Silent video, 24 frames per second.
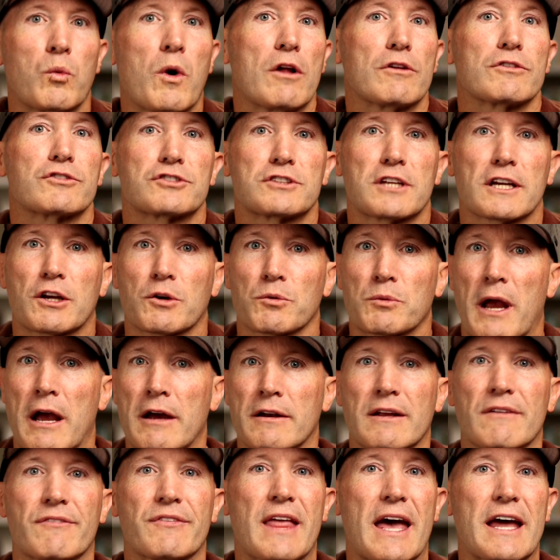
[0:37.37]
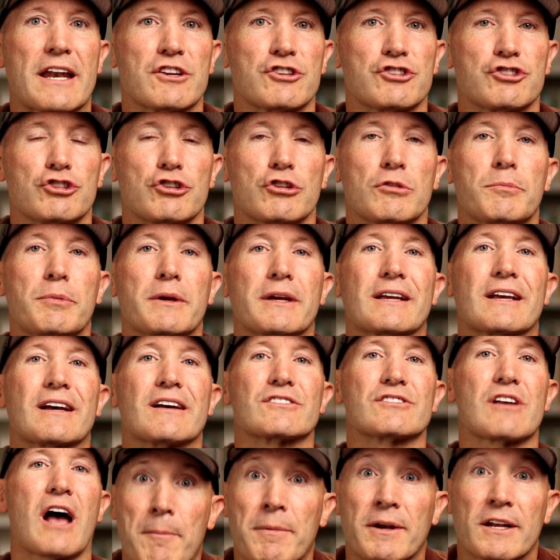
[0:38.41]
Well, stick around if that is you,
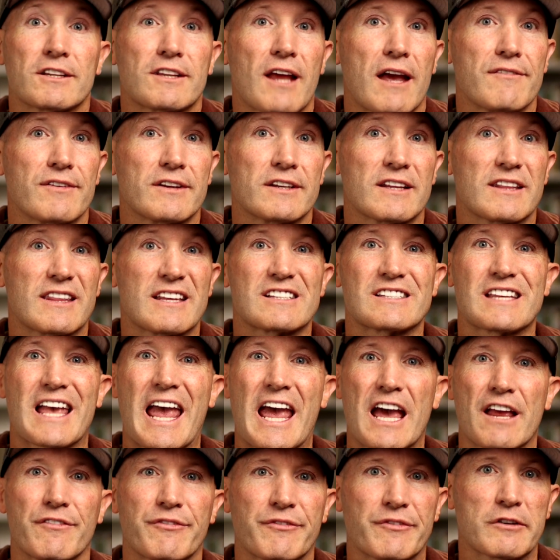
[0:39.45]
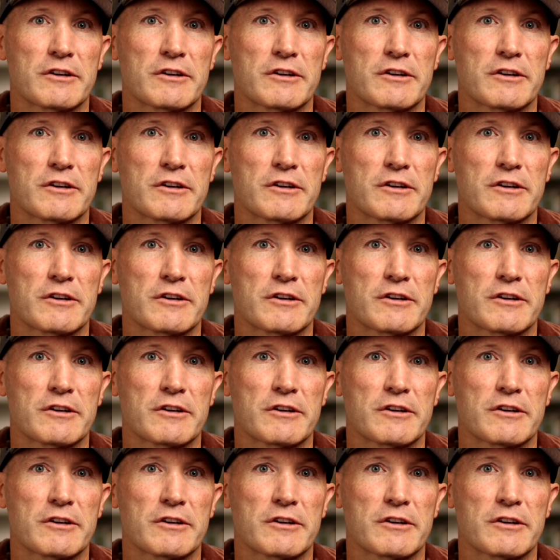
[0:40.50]
because I'm going to dive into this head